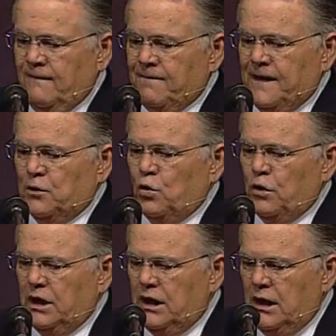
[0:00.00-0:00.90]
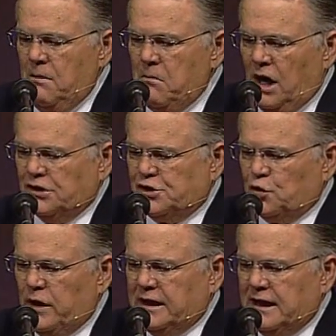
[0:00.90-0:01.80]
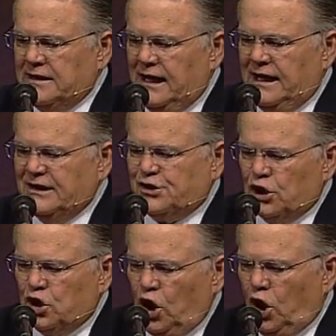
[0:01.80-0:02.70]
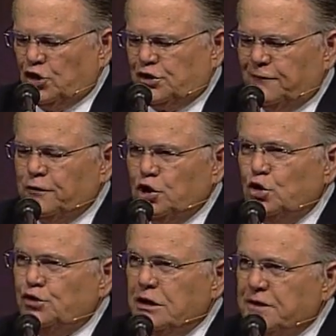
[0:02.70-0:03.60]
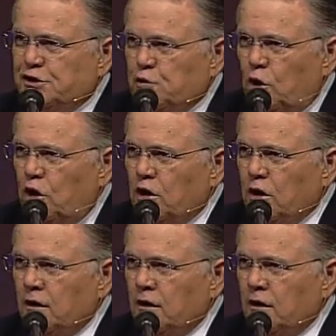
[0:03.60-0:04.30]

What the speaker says: that we must recognize the cost of losing this war,